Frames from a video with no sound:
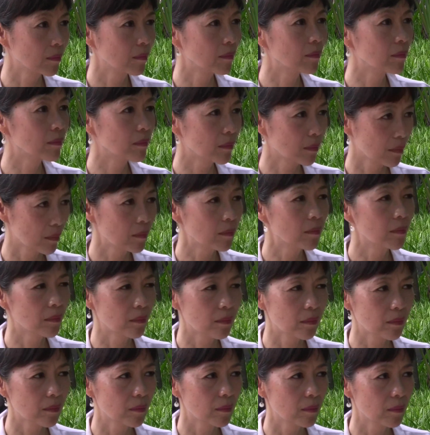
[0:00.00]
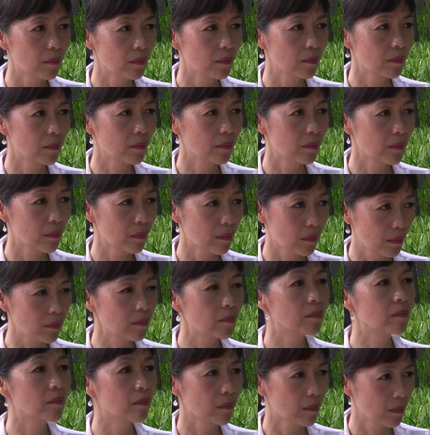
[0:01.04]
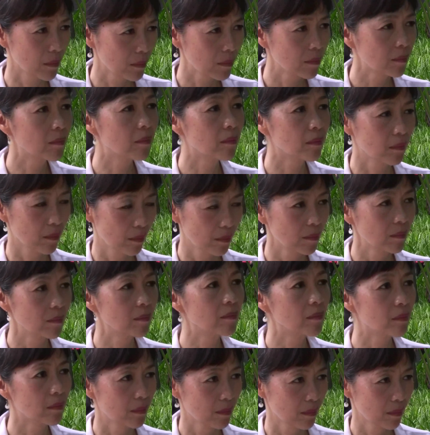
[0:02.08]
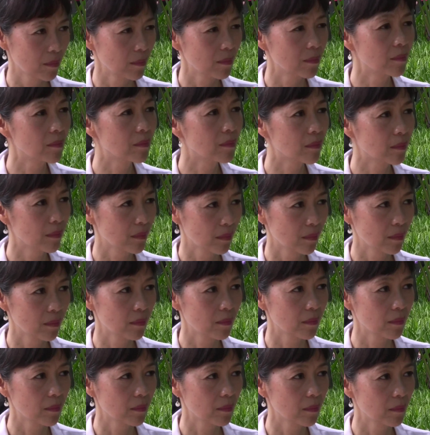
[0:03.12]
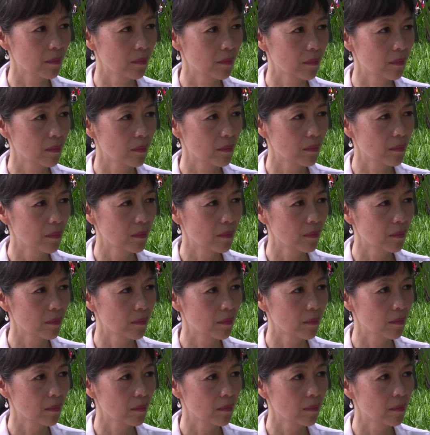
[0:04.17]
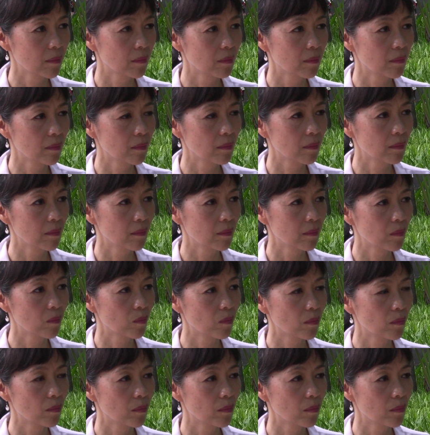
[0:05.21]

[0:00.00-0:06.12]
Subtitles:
Being violent, fine. But it's a part of the voice. The other reason that I think this